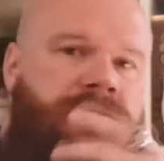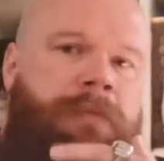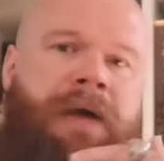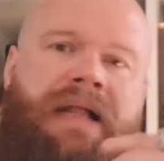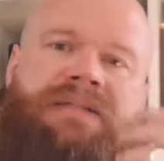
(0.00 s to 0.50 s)

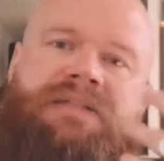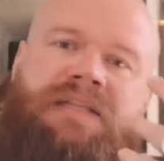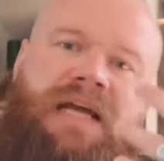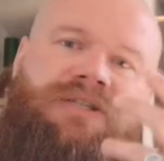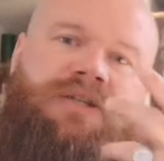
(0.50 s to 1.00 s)
The palate
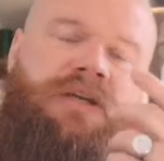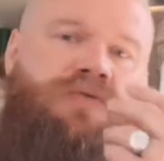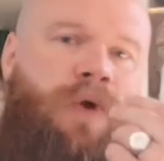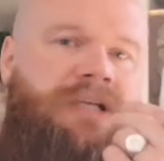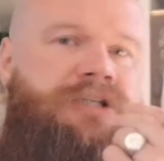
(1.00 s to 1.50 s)
is actually
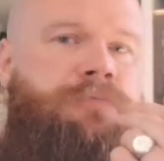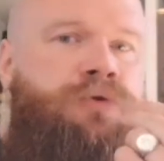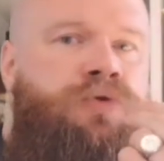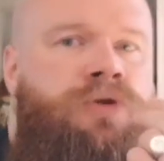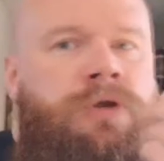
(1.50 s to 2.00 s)
quite
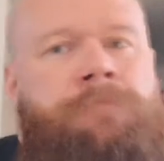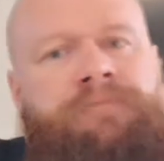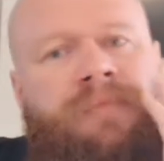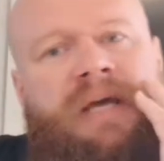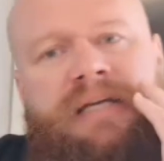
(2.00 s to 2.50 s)
smooth,
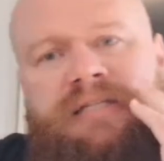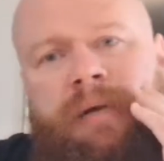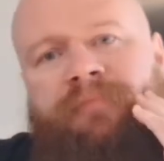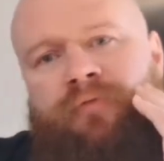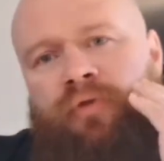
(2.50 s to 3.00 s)

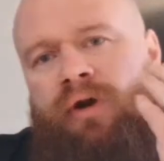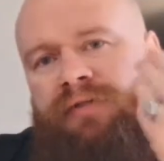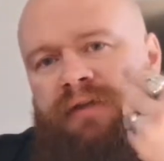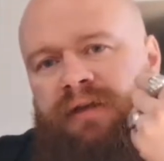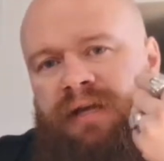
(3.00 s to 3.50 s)
except for
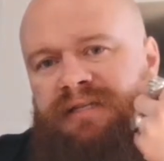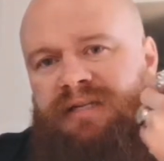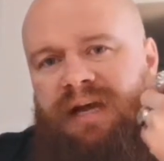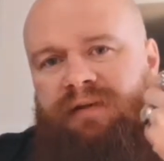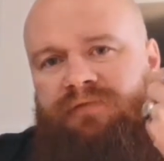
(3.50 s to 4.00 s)
on the
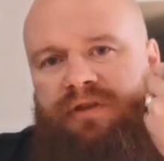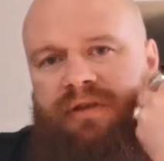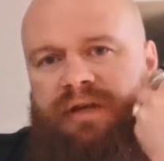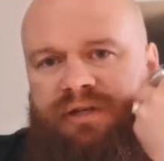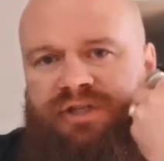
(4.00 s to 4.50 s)
inside of
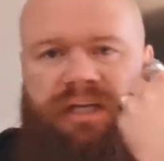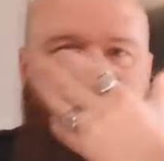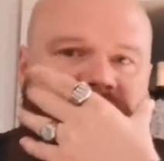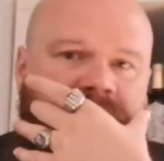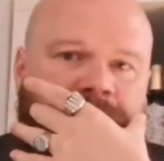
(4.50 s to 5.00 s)
the
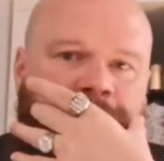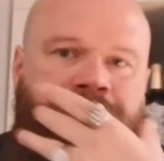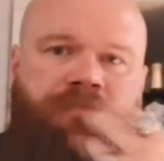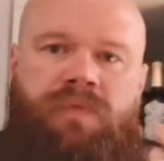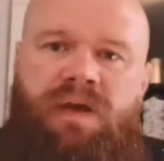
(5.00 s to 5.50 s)
cheeks.
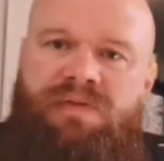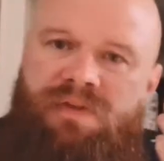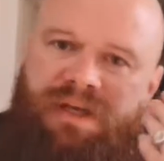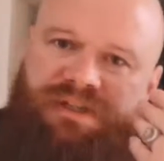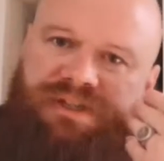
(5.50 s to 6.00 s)

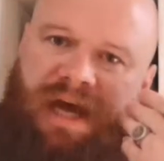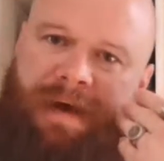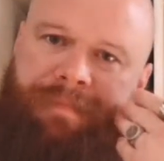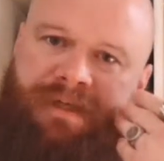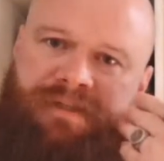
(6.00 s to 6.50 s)
It's
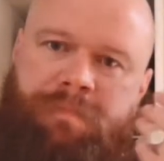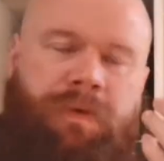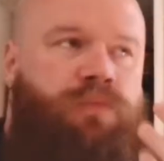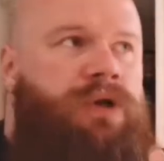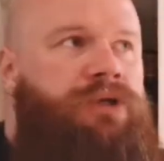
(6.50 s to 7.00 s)
sharpness,
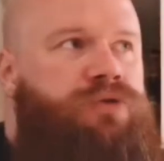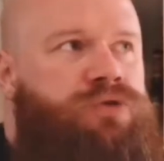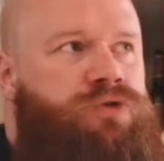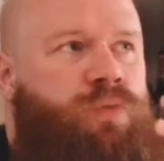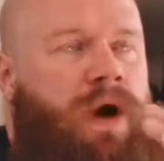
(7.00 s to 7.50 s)
but when you
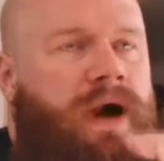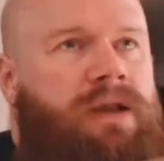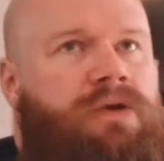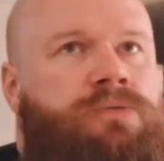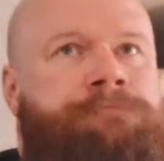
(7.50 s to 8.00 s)

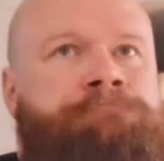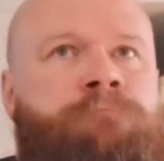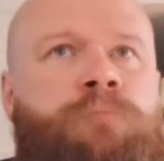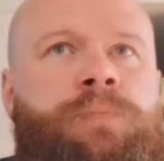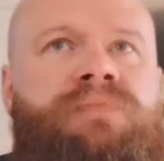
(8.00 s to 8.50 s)
swallow,
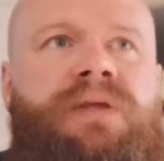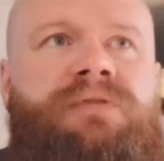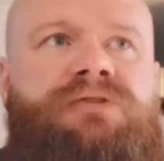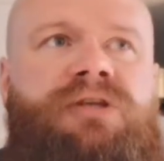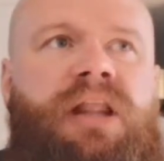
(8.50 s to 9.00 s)

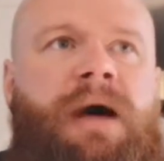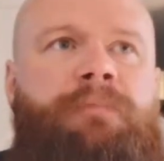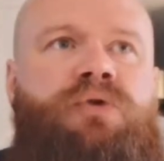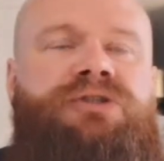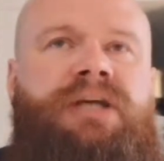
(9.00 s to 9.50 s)
there's a lot
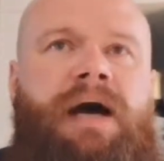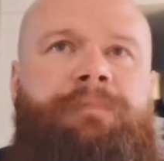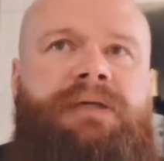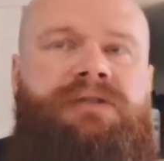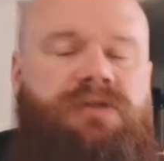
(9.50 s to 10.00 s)
more
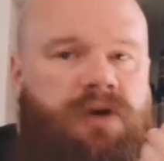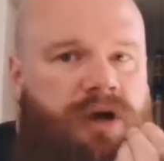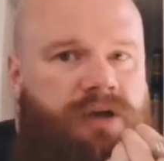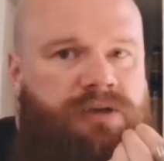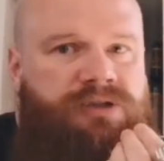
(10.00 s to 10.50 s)
sharpness
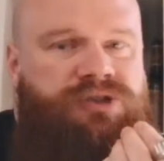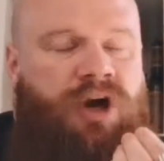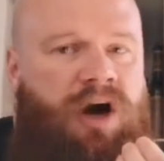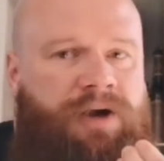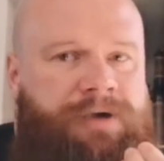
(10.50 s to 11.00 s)
on the
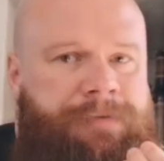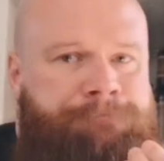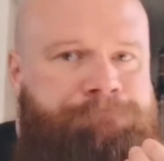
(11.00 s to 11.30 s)
tongue.